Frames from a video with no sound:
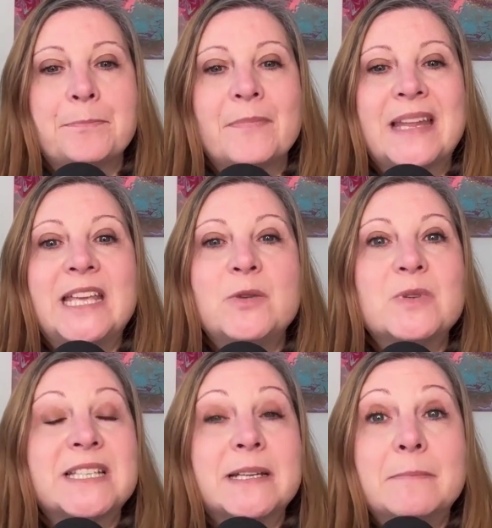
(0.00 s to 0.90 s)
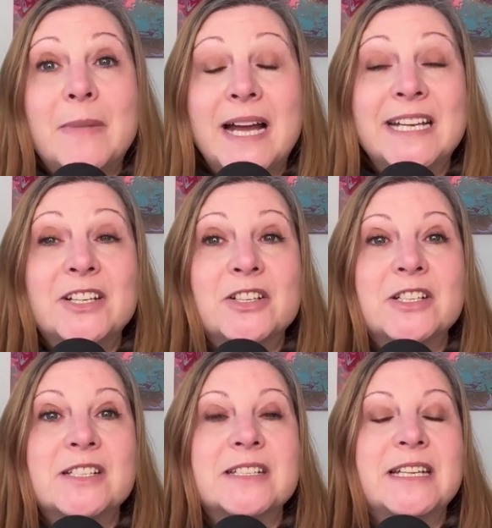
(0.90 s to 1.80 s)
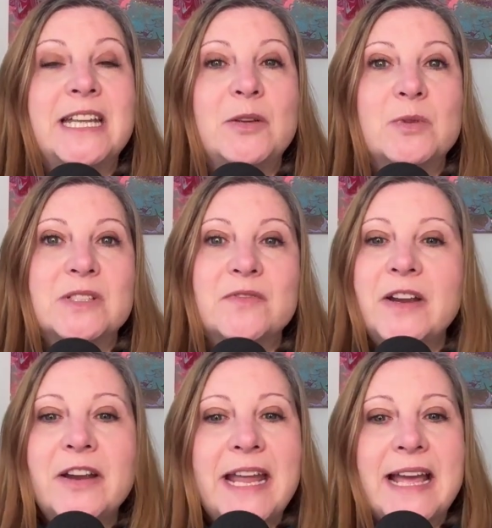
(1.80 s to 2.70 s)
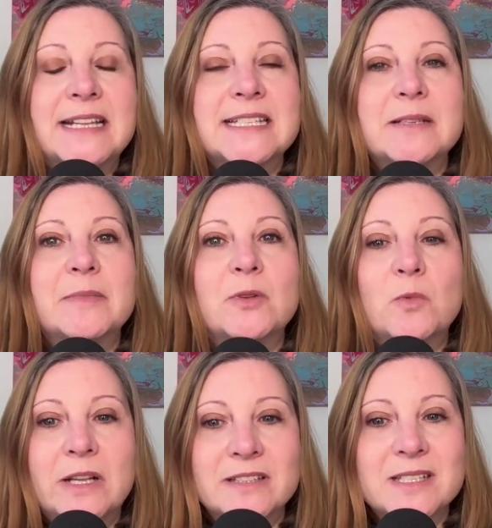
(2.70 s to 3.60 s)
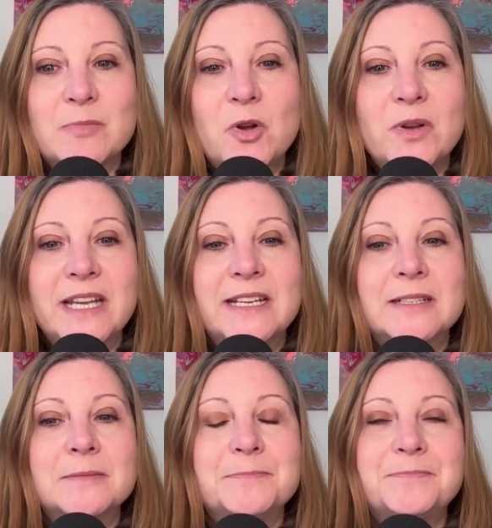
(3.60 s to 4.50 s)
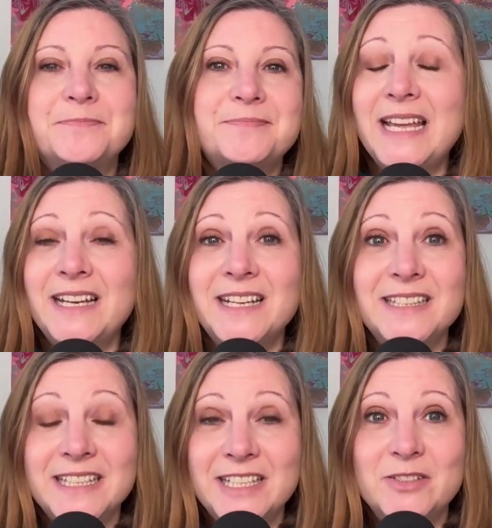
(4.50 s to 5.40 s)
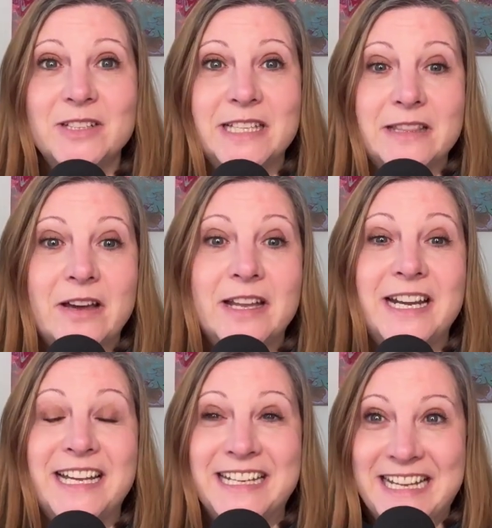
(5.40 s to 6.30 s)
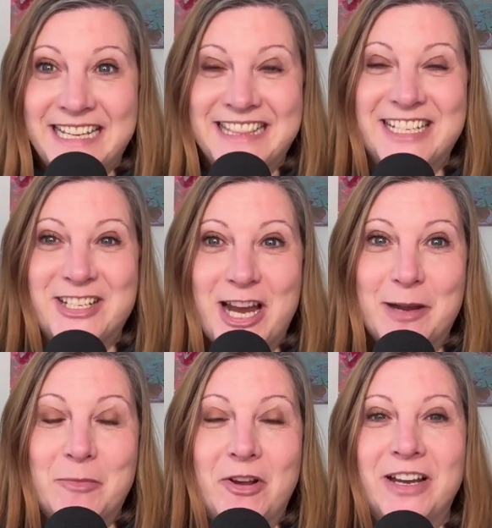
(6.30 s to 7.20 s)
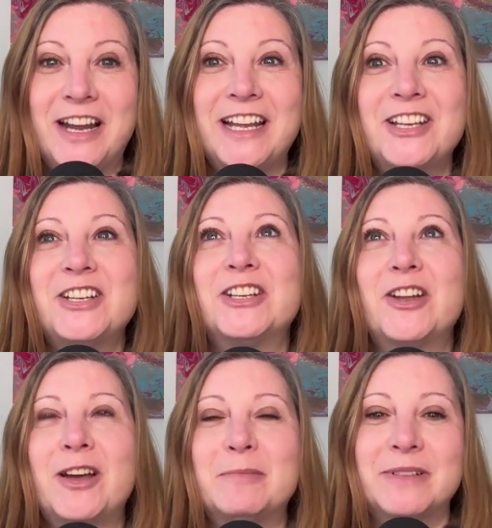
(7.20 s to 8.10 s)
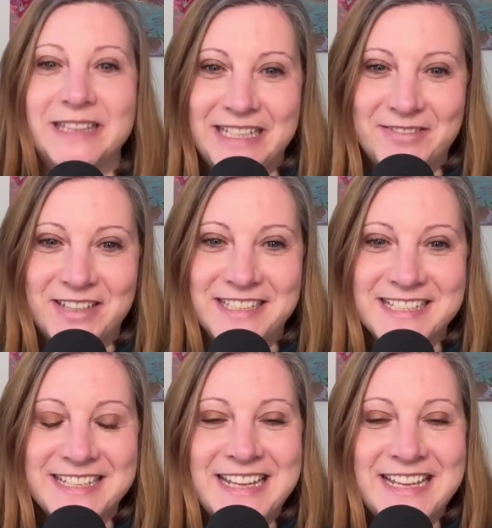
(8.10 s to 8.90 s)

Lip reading: He was admired. He was very handsome and well-spoken. And I literally thought I had hit the jackpot. I could not believe it.